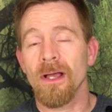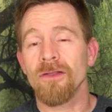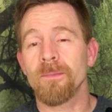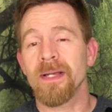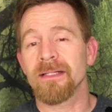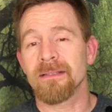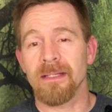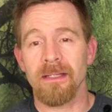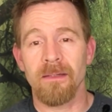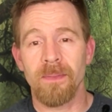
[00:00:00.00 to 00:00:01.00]
other pests
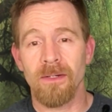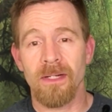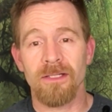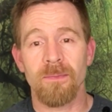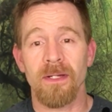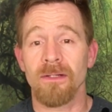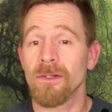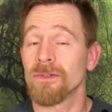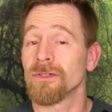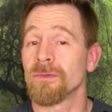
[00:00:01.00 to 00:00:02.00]
that can appear in isopod
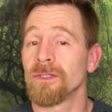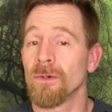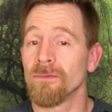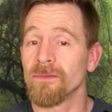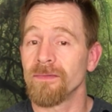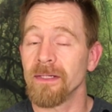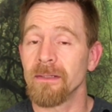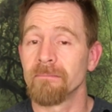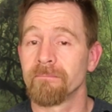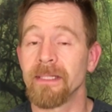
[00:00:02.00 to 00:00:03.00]
enclosures when you
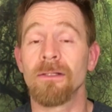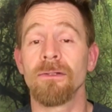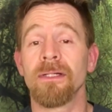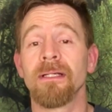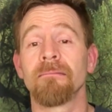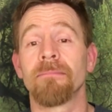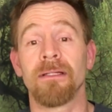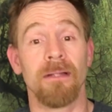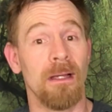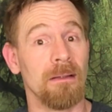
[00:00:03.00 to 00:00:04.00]
overfeed, including,
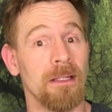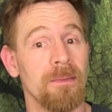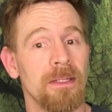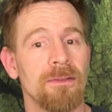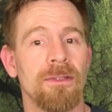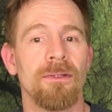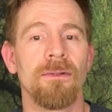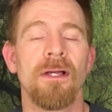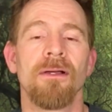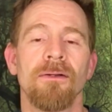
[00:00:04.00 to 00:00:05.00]
but not limited to,
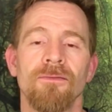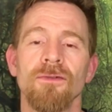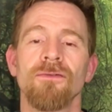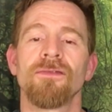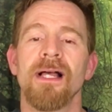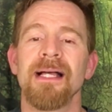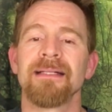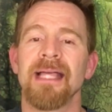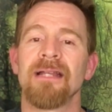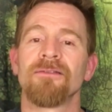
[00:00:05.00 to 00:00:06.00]
fruit
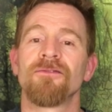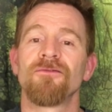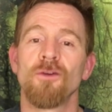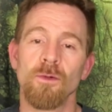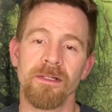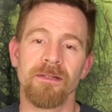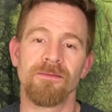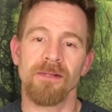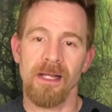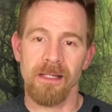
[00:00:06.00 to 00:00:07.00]
flies and phorid
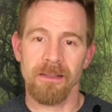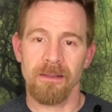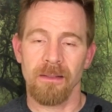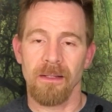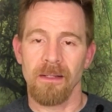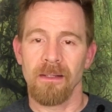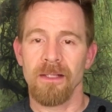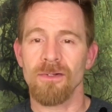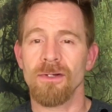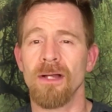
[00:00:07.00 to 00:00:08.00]
flies.
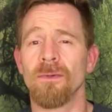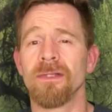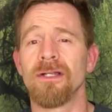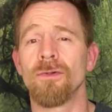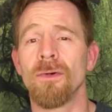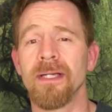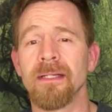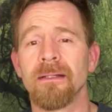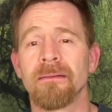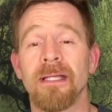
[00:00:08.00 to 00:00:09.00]
These are not only
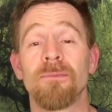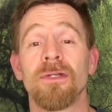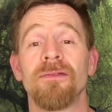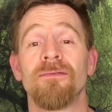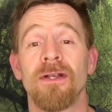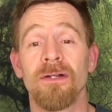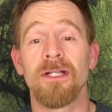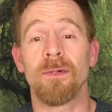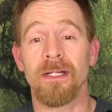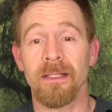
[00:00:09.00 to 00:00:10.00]
annoying, they breed very
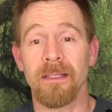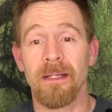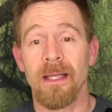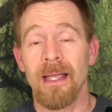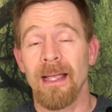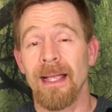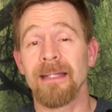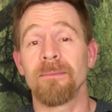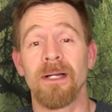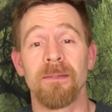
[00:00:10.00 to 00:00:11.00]
quickly, and
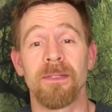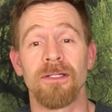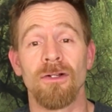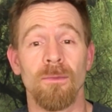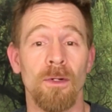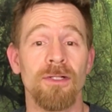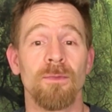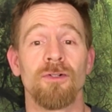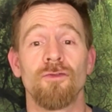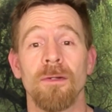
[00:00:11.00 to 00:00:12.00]
in my opinion are much
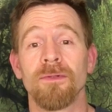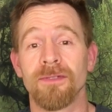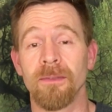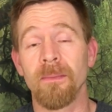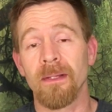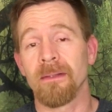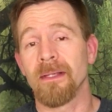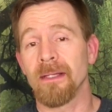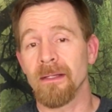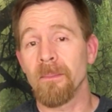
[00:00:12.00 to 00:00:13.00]
more troublesome
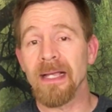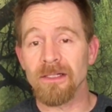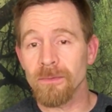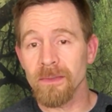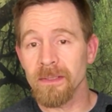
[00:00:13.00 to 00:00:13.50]
than the mites we